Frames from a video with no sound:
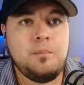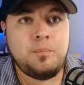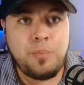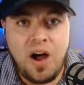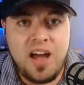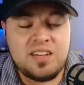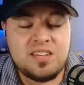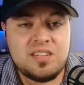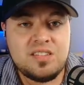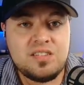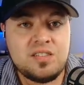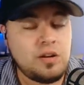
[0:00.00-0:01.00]
But
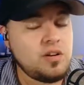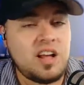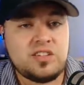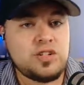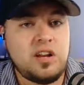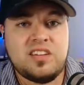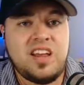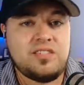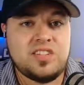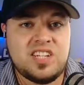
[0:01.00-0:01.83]
they're not shutting down the